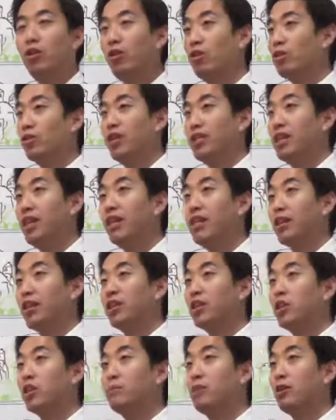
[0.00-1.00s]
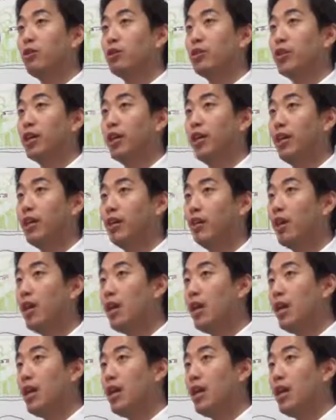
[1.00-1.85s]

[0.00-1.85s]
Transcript: You don't see the conspiracy here.